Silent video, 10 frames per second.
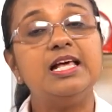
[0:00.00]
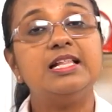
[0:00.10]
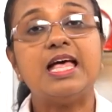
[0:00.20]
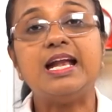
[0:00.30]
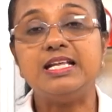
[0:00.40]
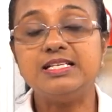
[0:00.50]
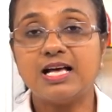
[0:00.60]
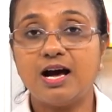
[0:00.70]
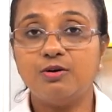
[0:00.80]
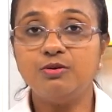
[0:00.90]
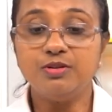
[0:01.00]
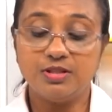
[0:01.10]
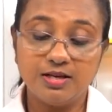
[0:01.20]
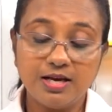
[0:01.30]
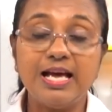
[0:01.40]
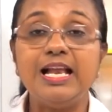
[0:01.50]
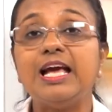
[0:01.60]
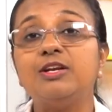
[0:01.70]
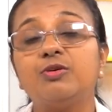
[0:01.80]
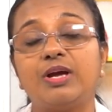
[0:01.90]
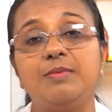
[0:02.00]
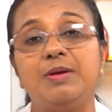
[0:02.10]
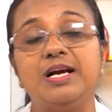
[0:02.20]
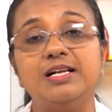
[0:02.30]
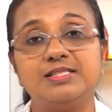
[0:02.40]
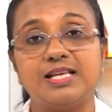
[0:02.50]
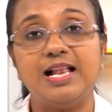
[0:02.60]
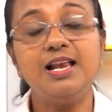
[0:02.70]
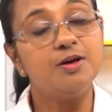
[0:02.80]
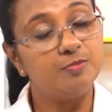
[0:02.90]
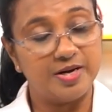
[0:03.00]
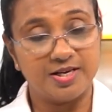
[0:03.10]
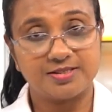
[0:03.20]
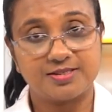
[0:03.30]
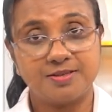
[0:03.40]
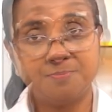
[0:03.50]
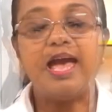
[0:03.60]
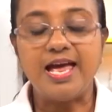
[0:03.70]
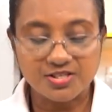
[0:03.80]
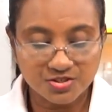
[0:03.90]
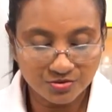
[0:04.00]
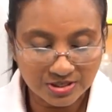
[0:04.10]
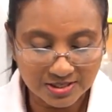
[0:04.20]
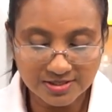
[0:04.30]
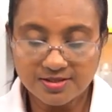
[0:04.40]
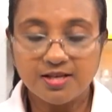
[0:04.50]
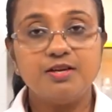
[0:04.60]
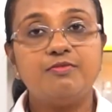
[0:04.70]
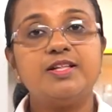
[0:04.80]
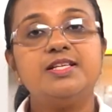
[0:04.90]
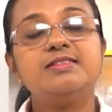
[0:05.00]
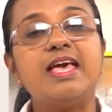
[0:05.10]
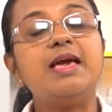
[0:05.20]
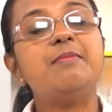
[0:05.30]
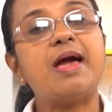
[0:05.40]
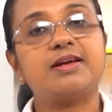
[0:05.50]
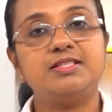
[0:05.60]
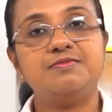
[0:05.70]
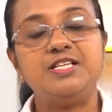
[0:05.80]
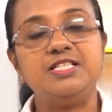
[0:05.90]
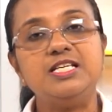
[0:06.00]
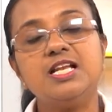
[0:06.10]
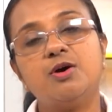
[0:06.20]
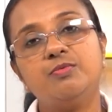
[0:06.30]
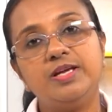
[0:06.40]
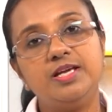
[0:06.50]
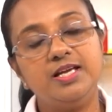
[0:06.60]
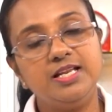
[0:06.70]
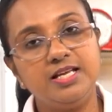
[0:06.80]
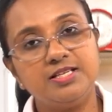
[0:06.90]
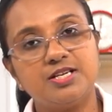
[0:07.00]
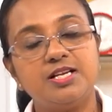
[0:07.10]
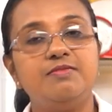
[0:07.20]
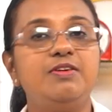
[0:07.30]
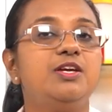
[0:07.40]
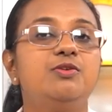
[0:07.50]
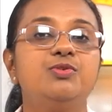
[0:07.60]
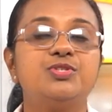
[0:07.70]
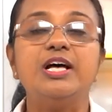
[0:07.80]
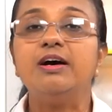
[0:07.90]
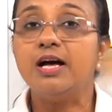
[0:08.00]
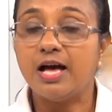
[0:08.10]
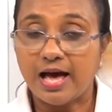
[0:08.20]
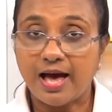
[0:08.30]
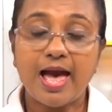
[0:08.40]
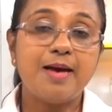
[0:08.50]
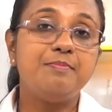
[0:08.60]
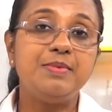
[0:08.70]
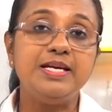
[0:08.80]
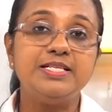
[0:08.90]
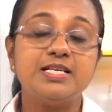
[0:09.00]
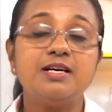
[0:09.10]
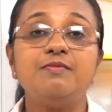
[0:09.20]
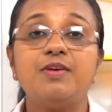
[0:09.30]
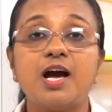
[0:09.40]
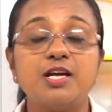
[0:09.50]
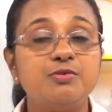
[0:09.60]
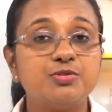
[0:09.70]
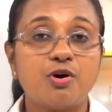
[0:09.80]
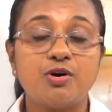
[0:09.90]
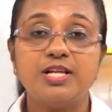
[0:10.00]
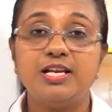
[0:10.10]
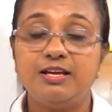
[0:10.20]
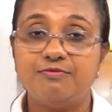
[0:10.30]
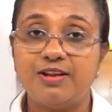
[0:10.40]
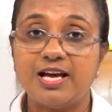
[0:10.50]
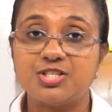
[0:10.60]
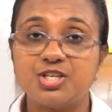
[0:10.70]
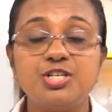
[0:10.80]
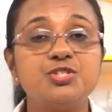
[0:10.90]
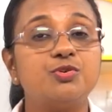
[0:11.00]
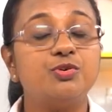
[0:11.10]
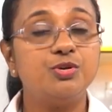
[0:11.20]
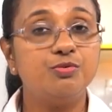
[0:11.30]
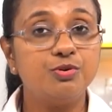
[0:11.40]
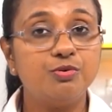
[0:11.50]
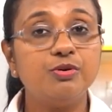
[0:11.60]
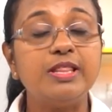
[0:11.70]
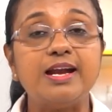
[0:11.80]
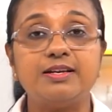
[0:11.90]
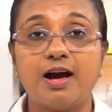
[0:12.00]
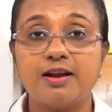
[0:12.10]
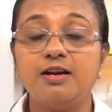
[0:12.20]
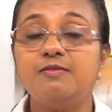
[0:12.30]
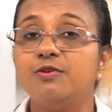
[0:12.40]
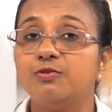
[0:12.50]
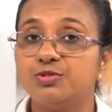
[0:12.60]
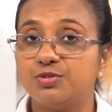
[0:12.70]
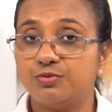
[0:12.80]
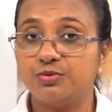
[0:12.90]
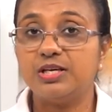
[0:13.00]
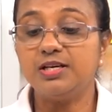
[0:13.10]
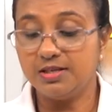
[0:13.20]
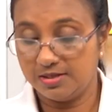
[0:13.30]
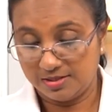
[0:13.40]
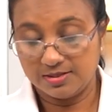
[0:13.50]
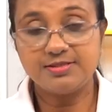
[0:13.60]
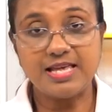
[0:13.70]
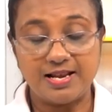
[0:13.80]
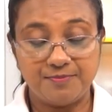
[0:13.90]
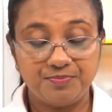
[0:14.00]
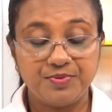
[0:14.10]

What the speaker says: That is how the electrochemical cell works. And students, for the same activity, now we use the ammeter where you saw the reflection, so you know that current flows through the cell.